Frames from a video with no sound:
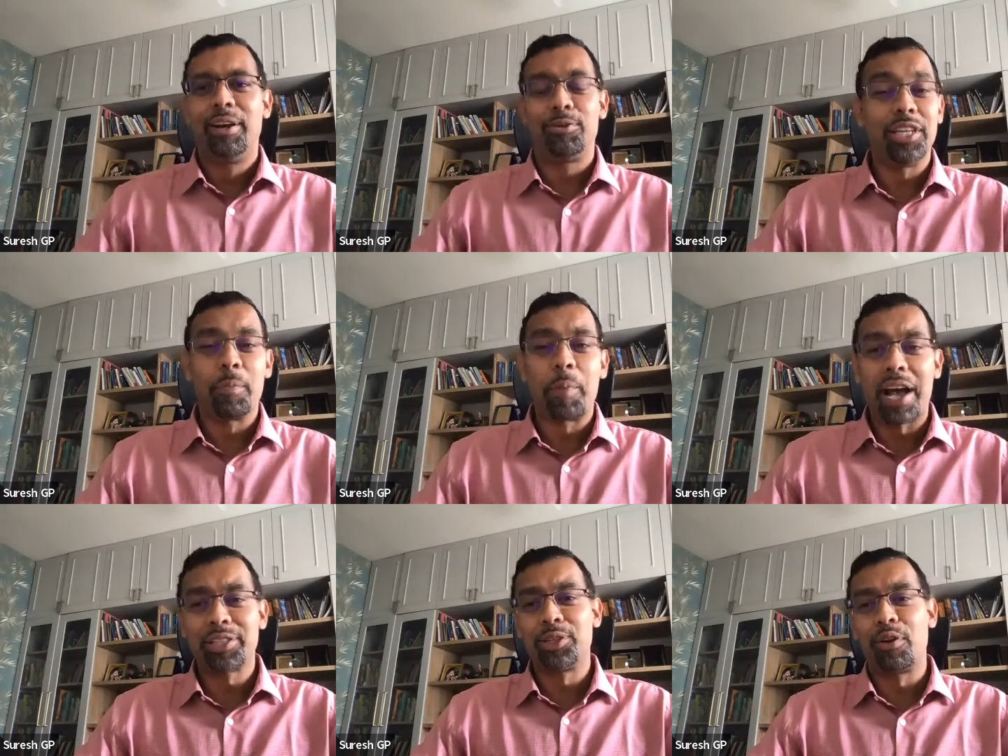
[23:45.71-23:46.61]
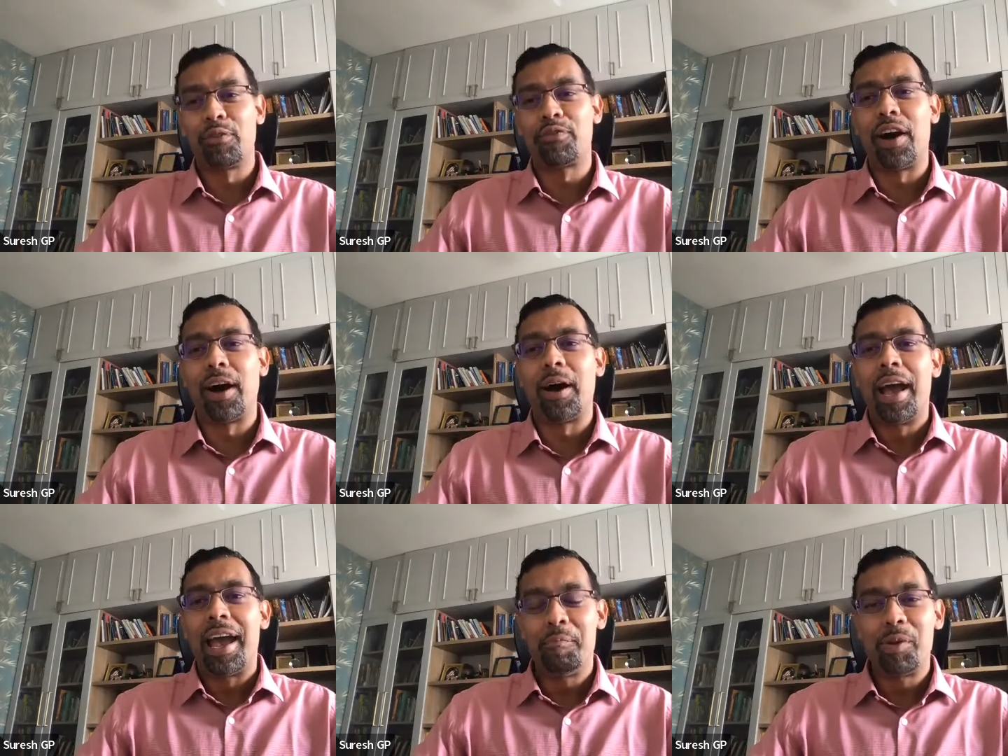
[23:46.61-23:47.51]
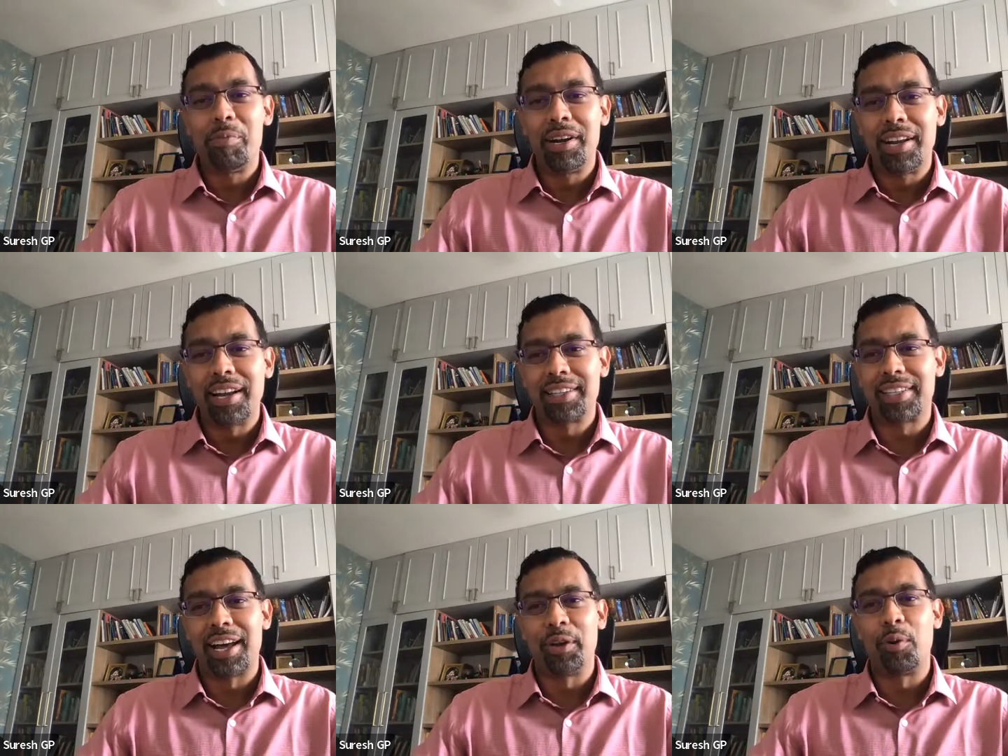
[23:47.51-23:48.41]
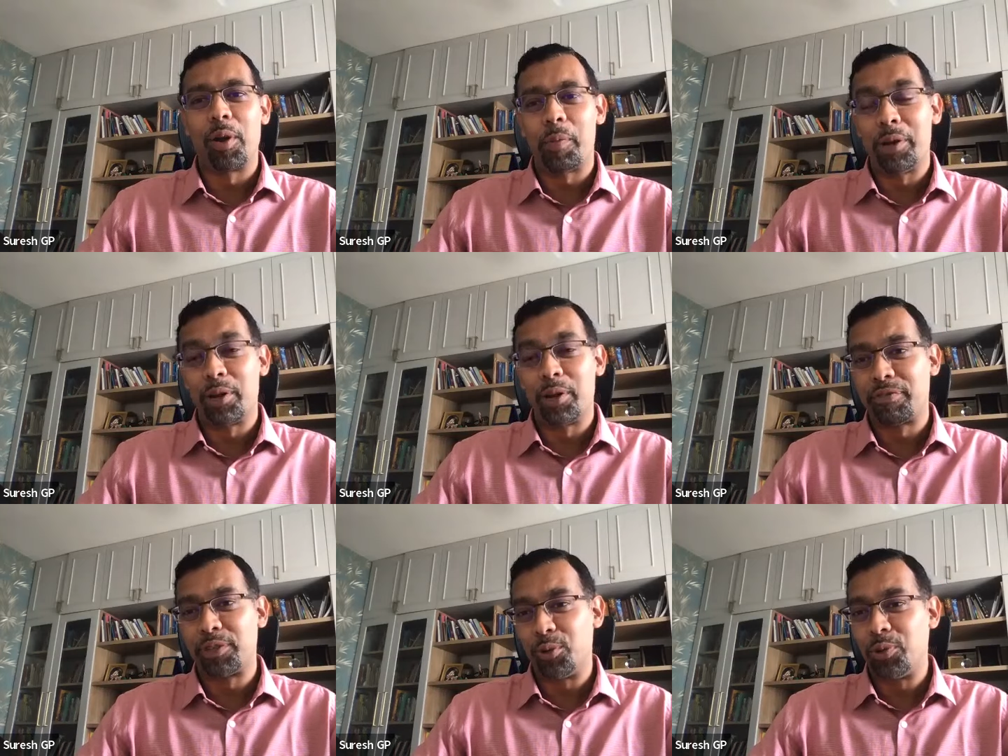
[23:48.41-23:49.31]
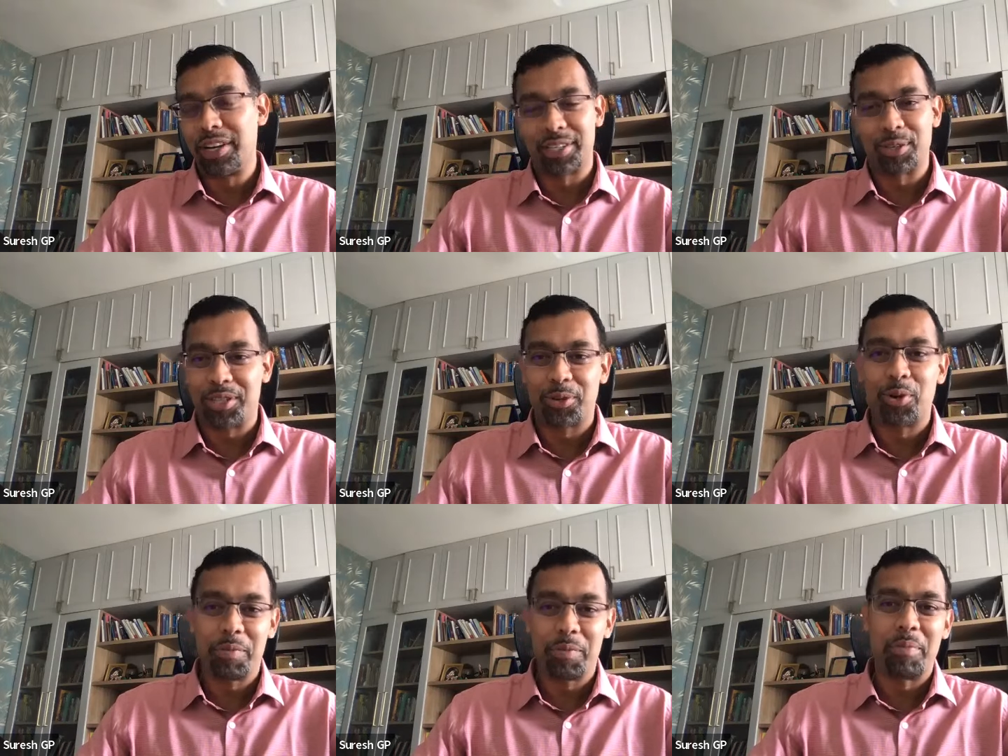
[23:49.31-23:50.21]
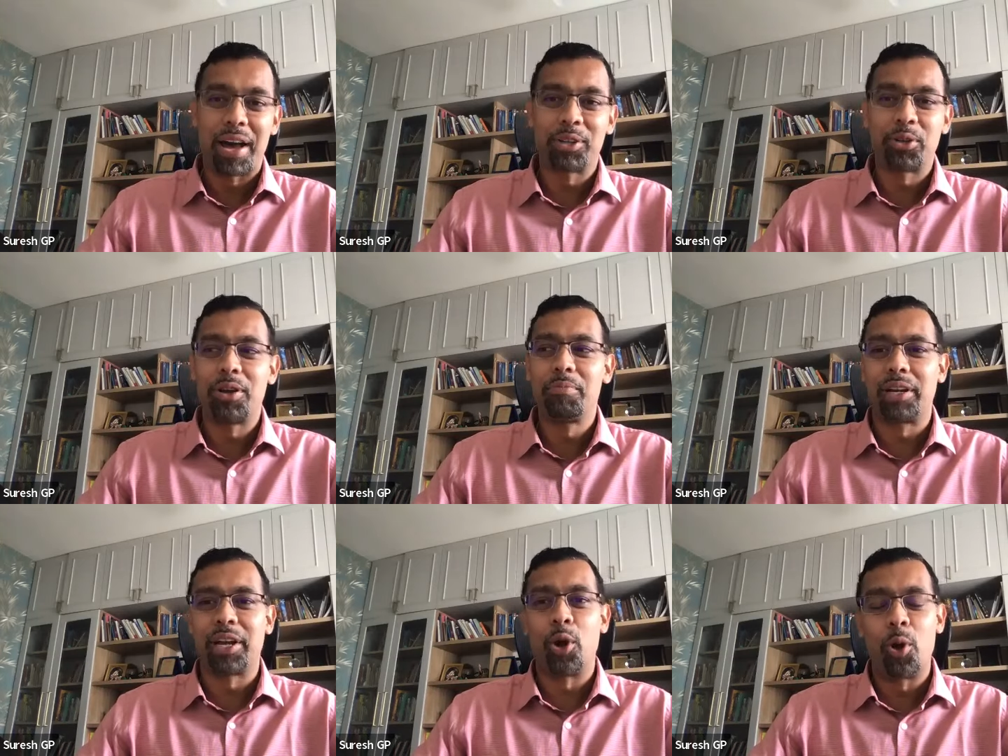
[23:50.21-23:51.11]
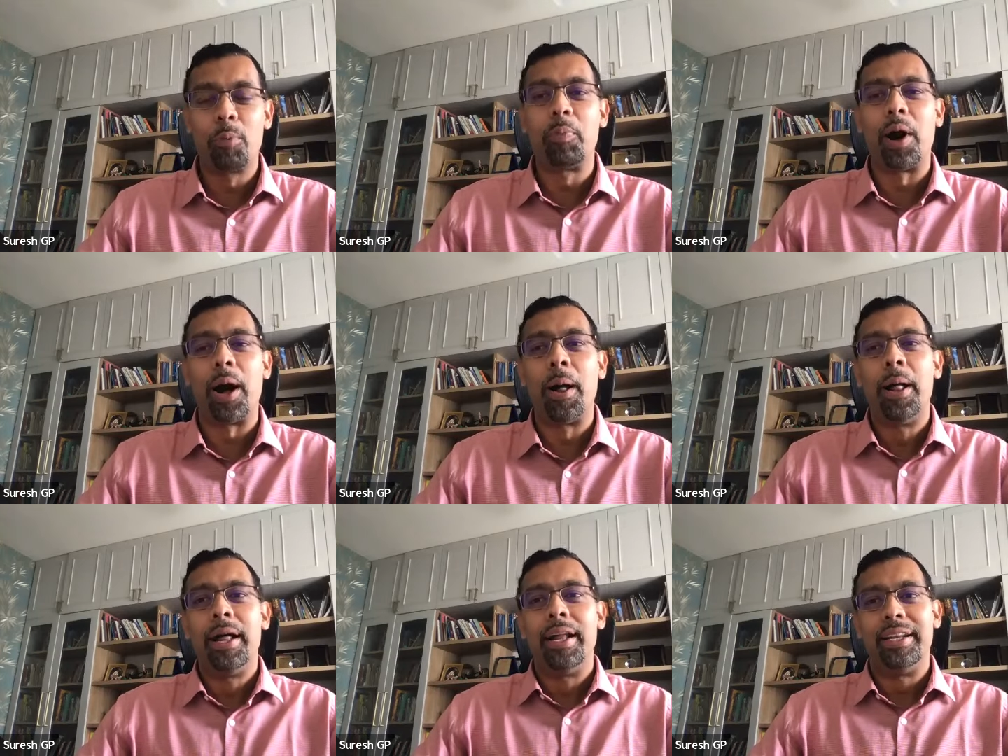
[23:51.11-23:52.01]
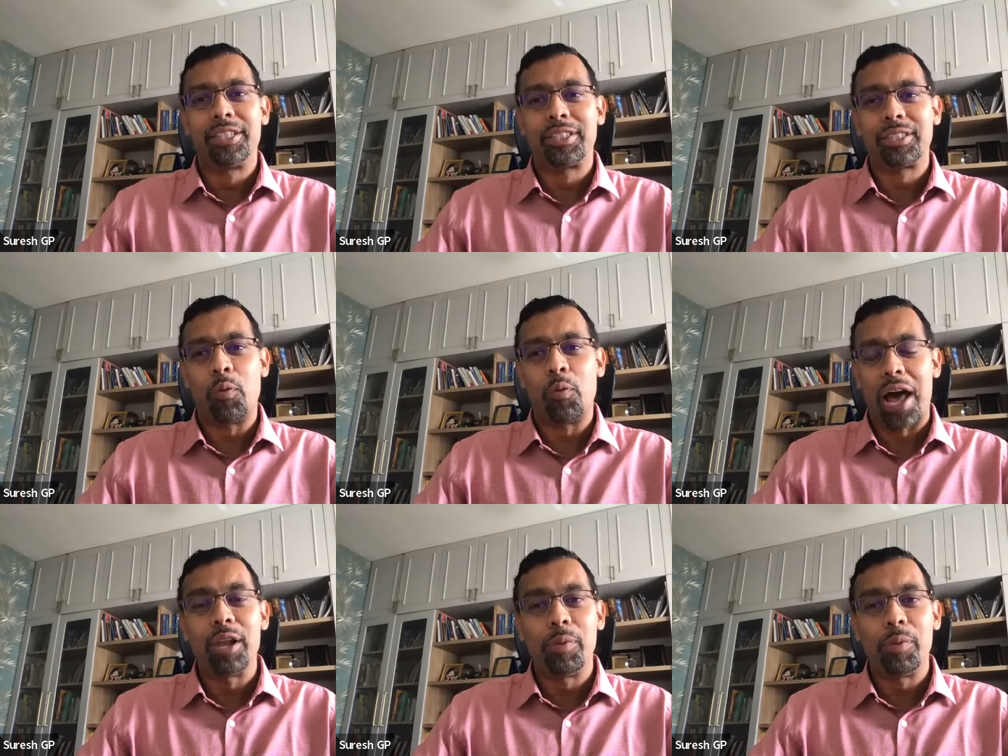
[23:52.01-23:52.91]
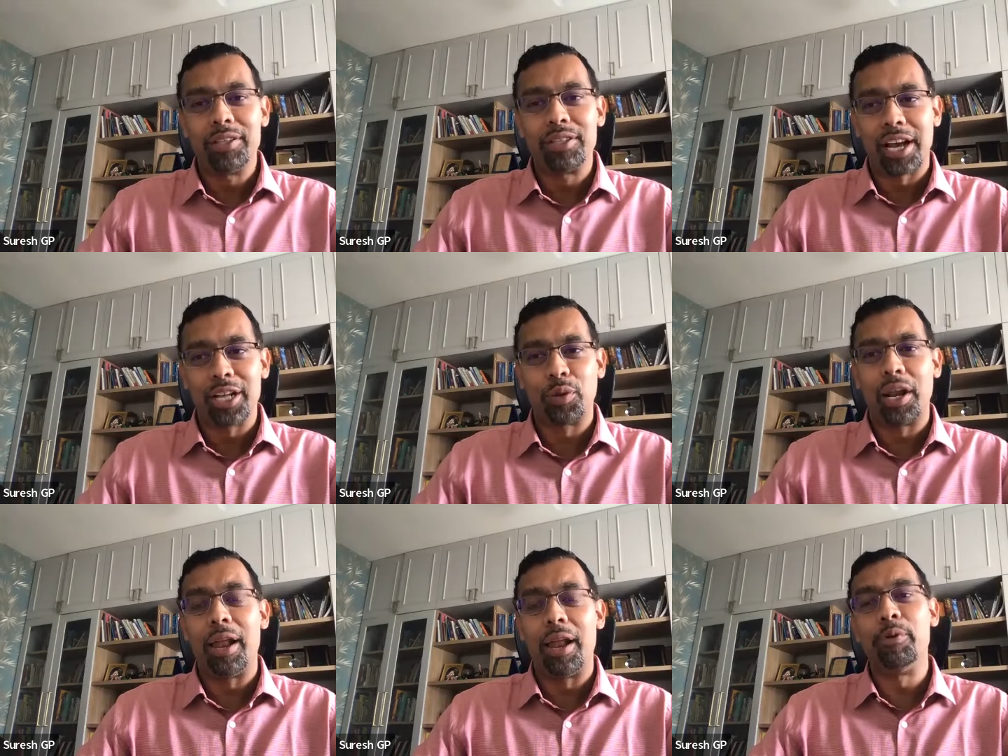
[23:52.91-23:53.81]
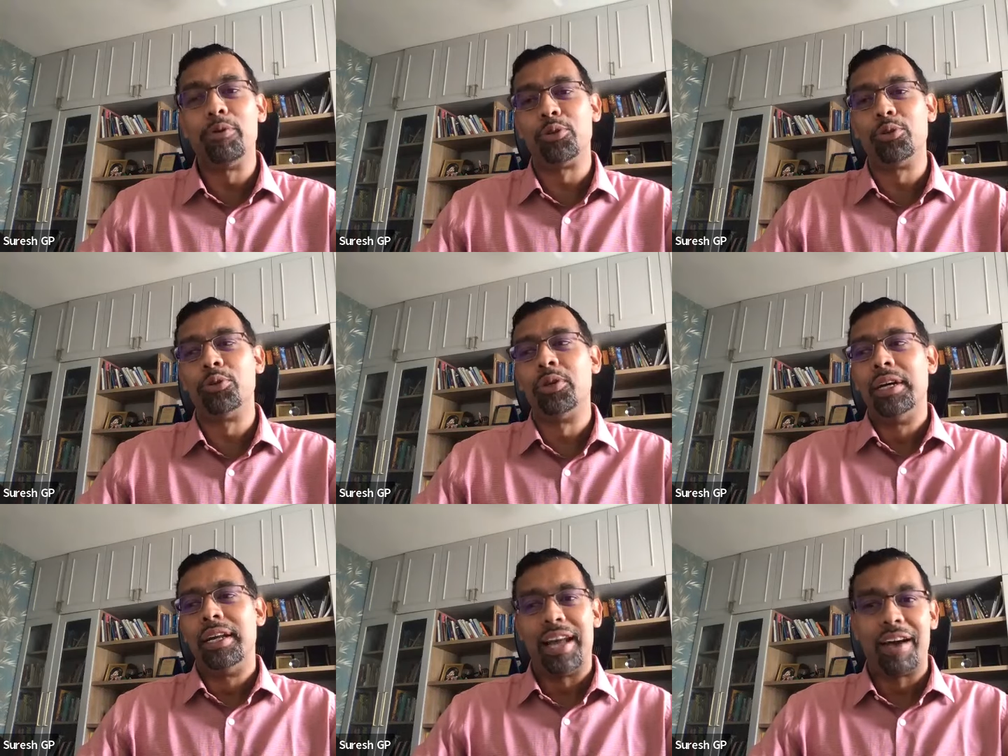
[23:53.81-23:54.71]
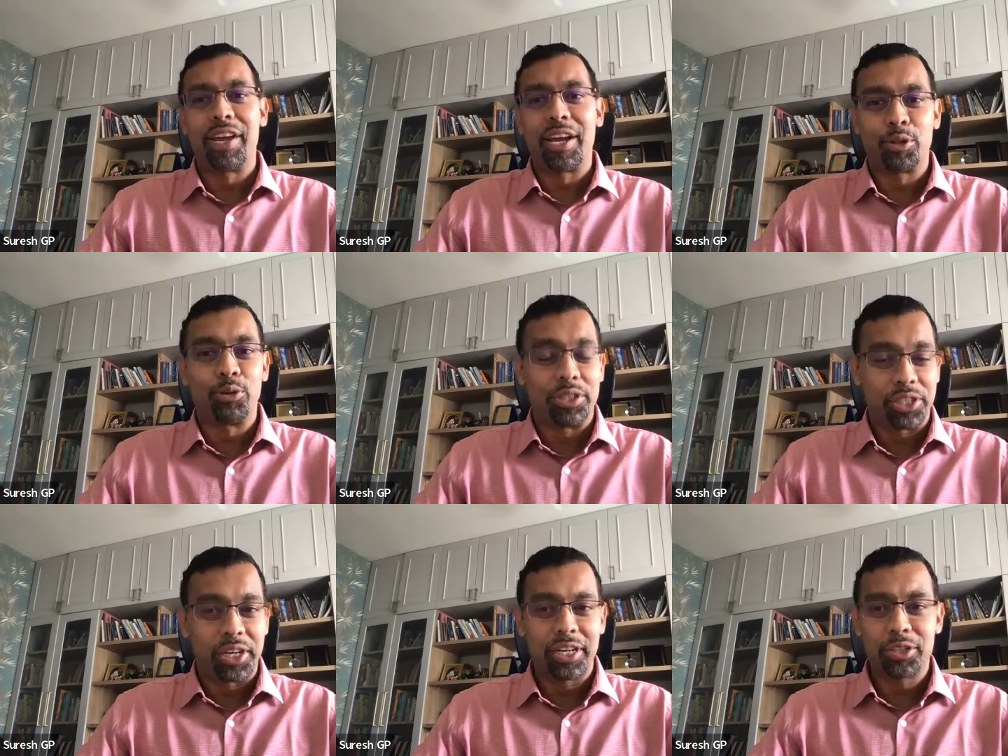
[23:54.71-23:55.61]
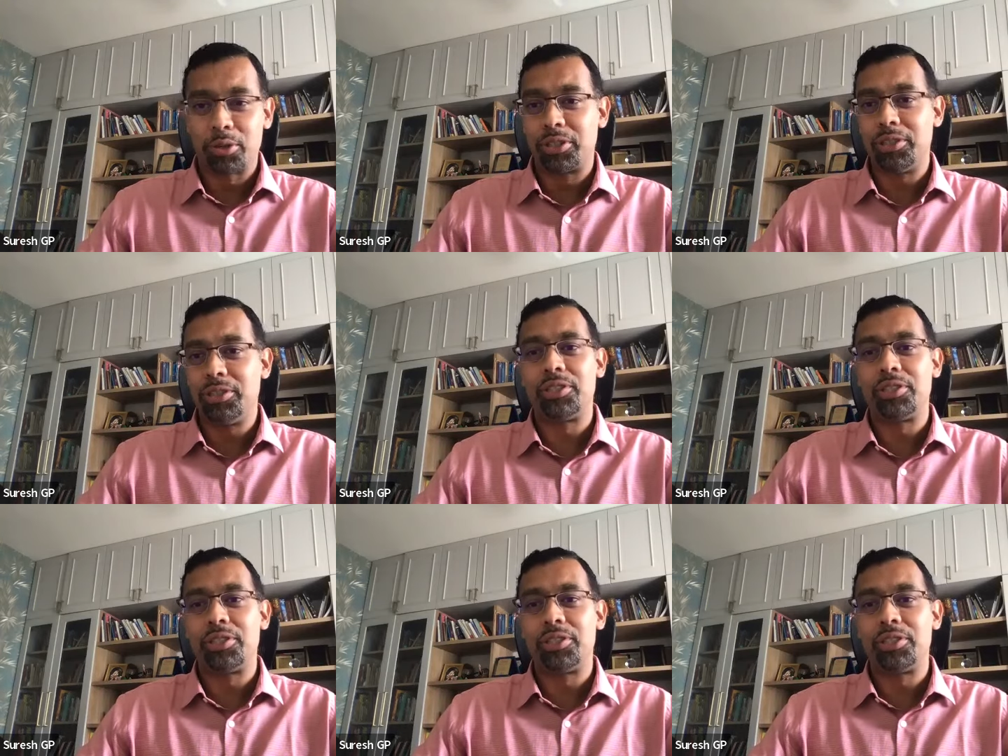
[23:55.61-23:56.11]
You see the passion of uh, implementing SRE over a period of two years. It's going to be a marathon, but I hope uh, this valuable insights will help you to navigate through the journey. So